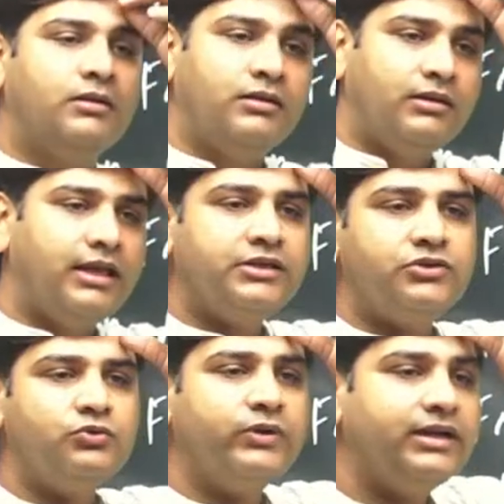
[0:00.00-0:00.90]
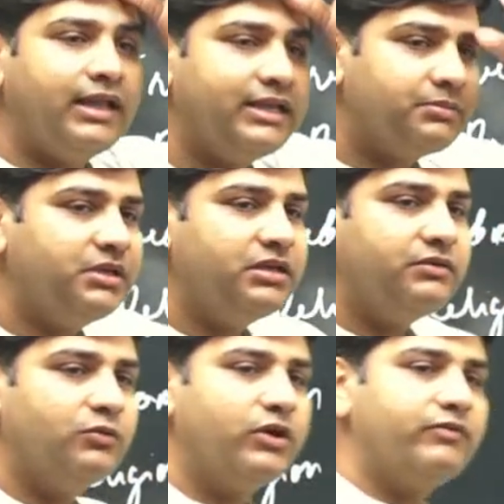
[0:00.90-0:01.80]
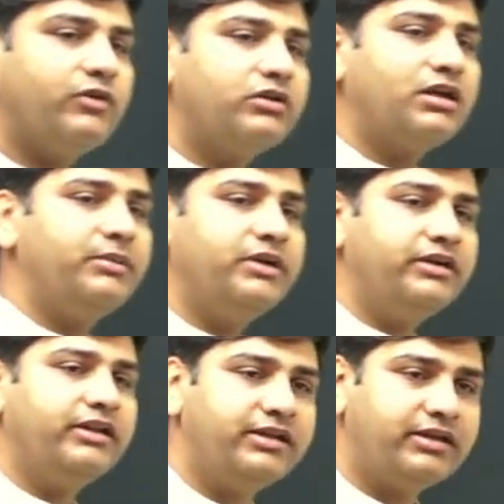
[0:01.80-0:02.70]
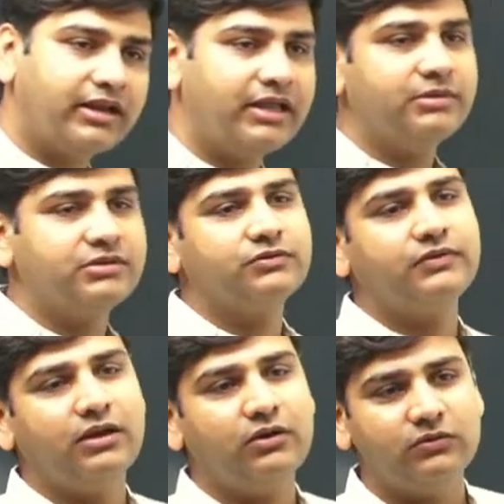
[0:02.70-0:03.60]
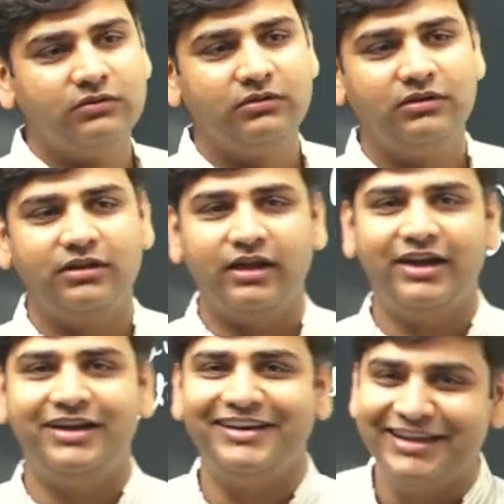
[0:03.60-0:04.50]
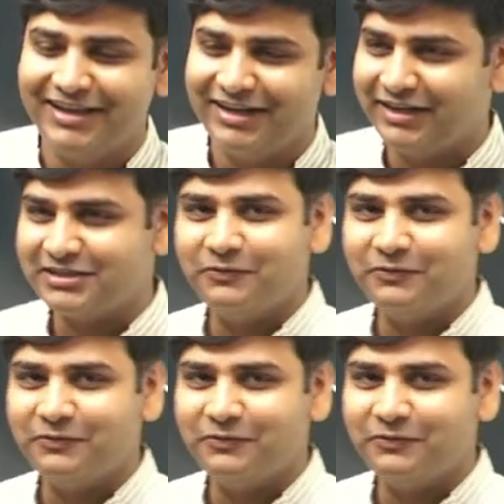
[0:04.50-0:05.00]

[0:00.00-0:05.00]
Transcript: like you and like me, who have not committed any crime as of now and doesn't